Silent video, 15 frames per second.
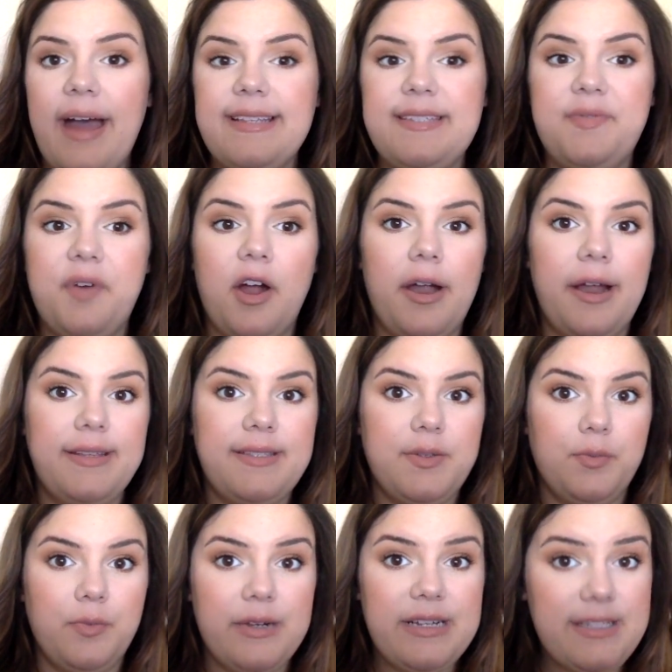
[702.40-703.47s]
As far
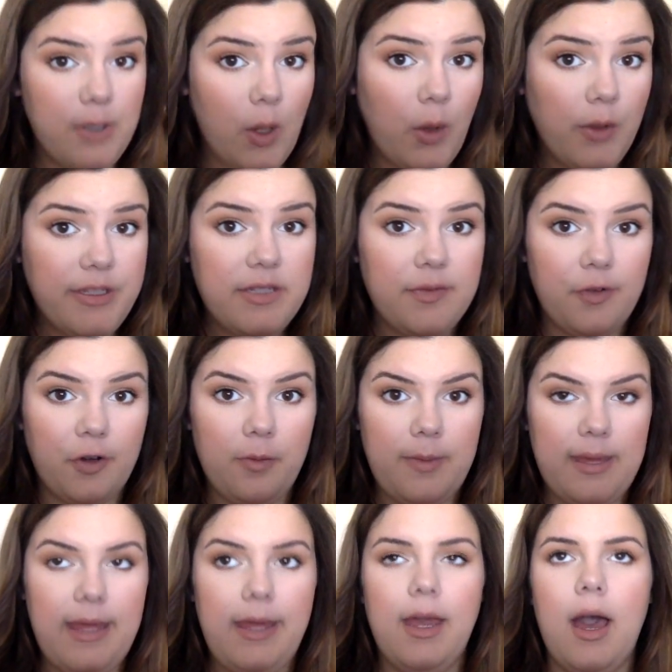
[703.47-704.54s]
as results for
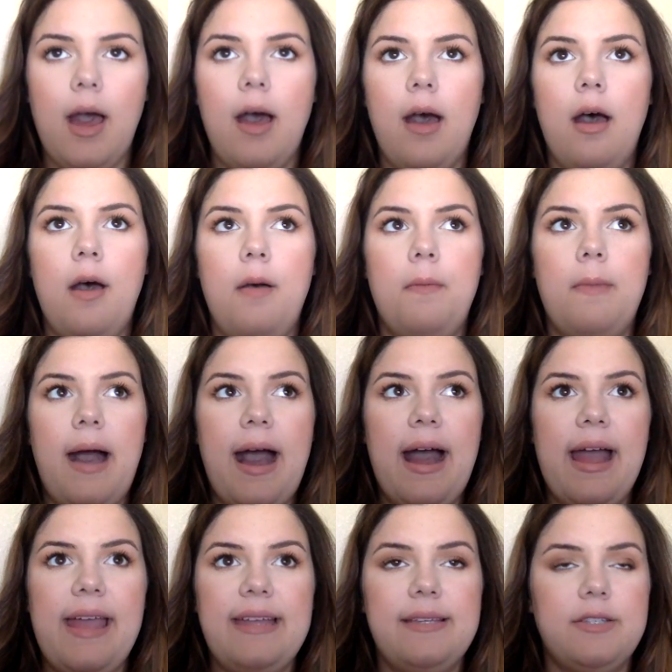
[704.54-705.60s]
me,
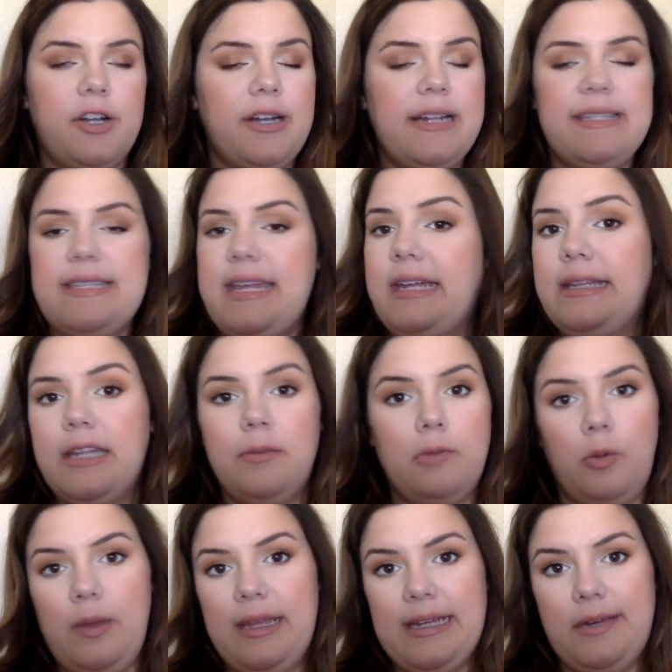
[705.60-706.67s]
I started seeing them
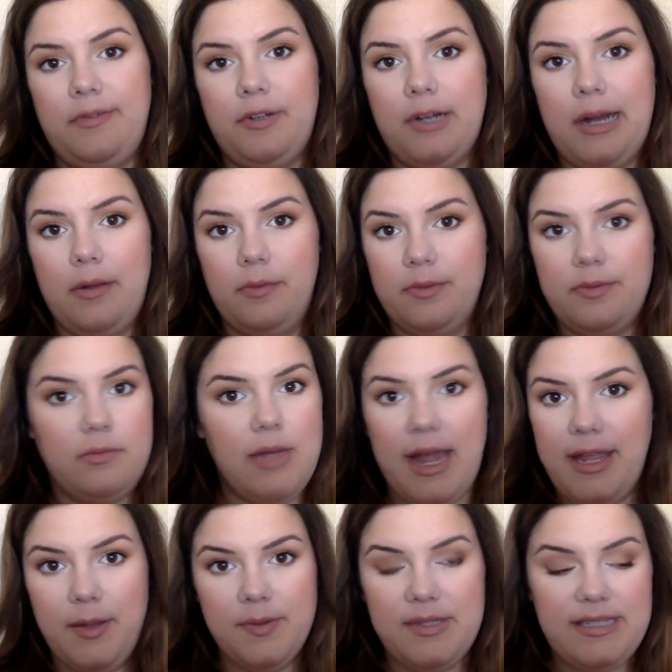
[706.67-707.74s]
a week after I
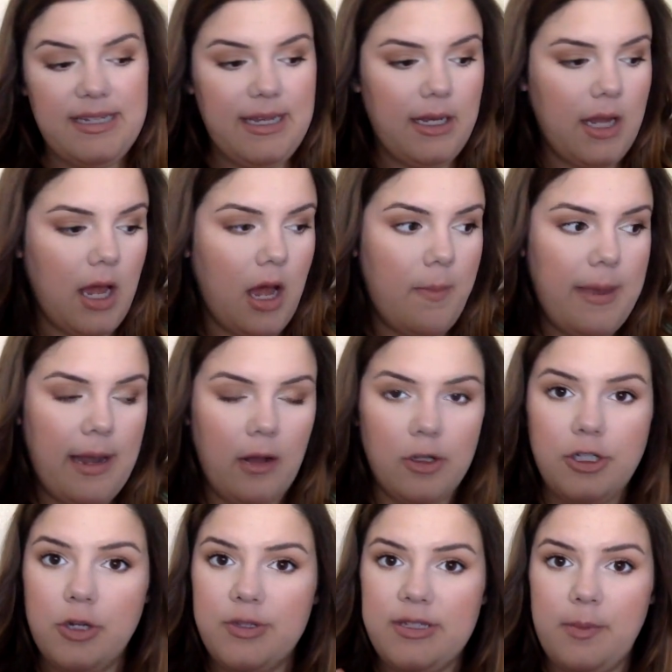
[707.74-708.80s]
used it, and I'll
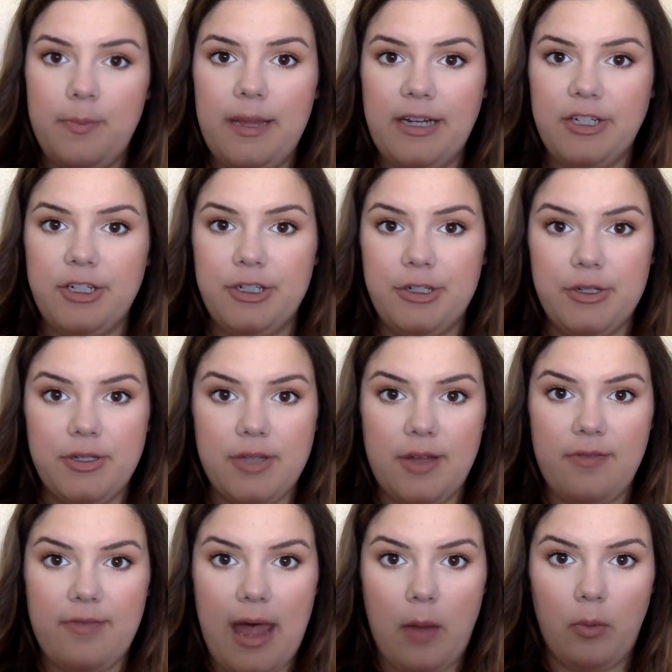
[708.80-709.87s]
show some pictures
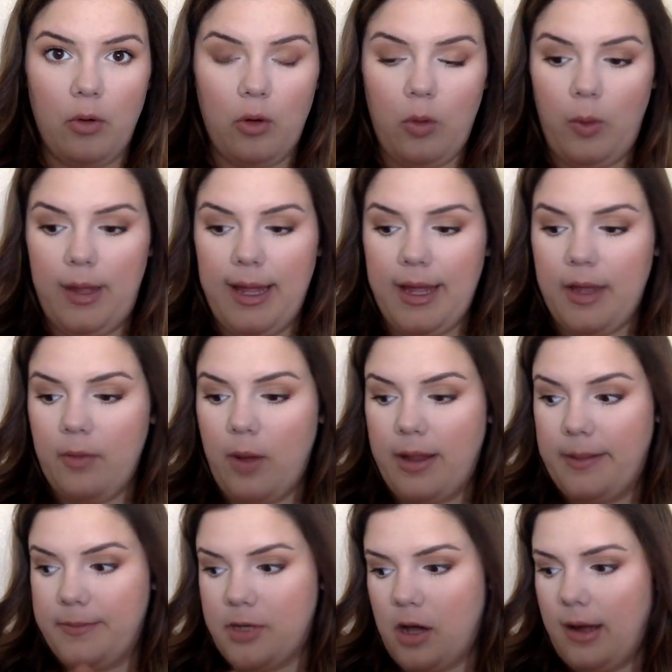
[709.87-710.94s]
of that real quick while
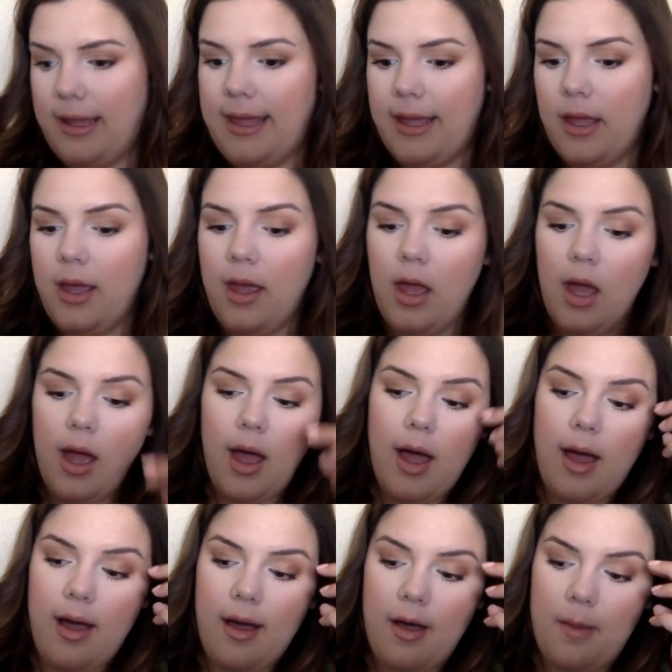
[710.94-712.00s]
I'm talking.
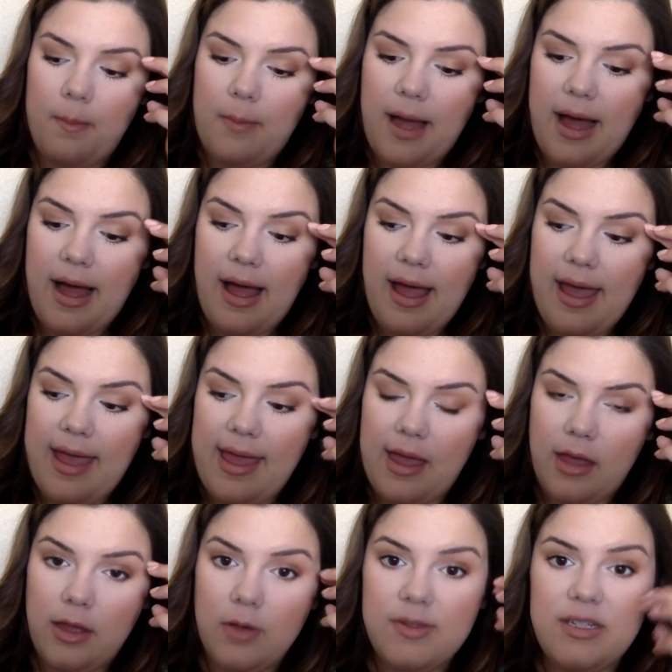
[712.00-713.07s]

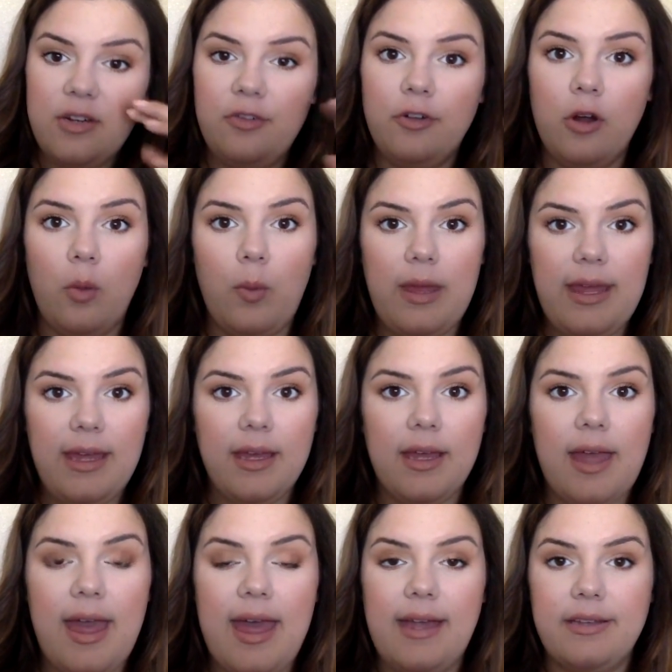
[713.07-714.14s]
I used it for a
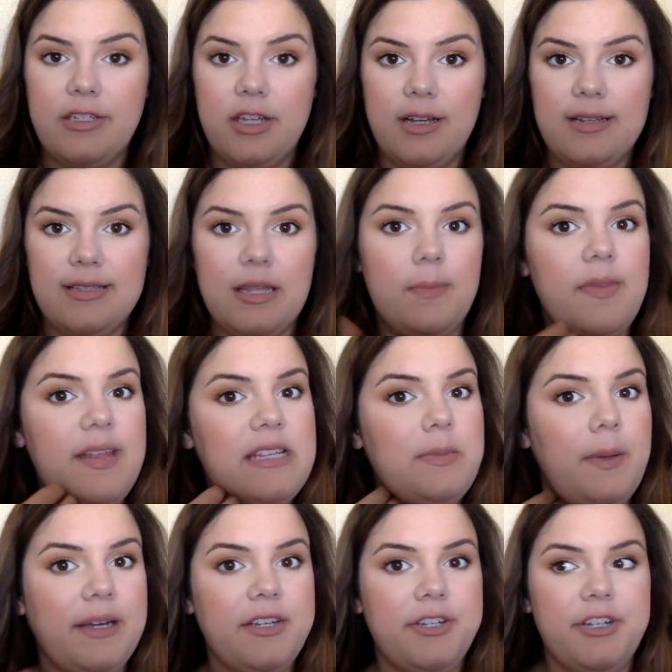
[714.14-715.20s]
week and took some of these
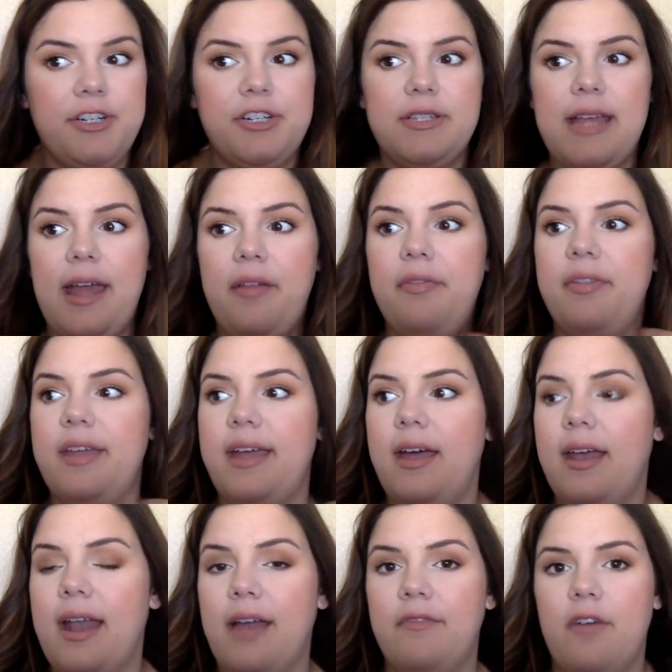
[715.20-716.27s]
pictures, and
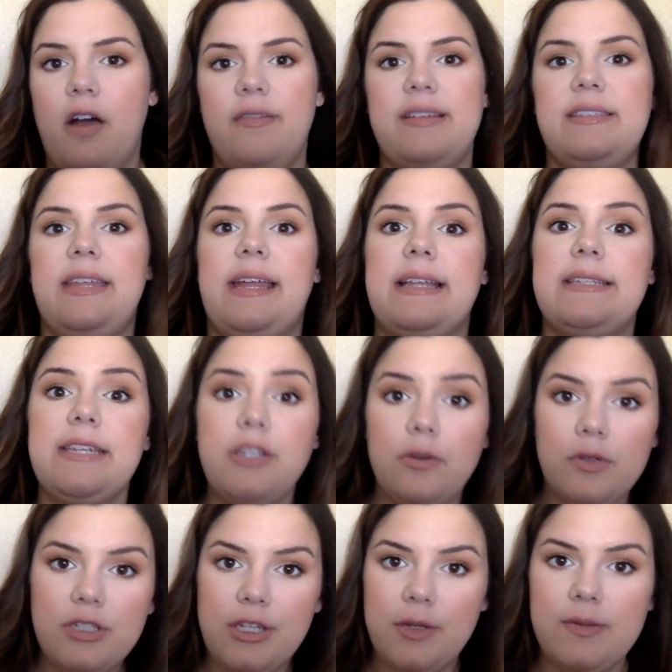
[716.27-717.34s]
then I've obviously
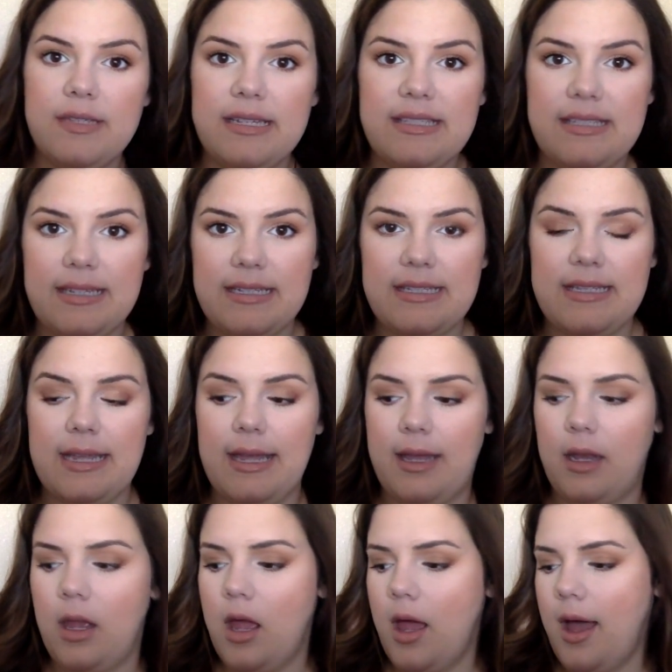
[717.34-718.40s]
continued to use it since
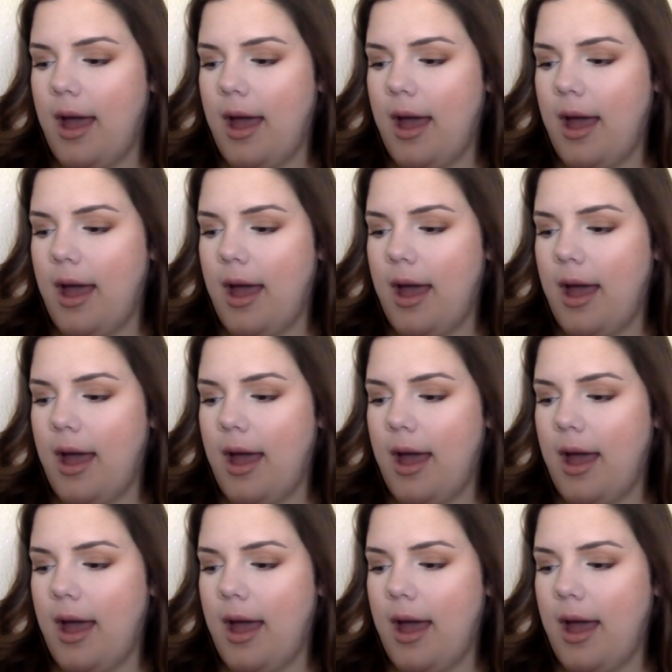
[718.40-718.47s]
then.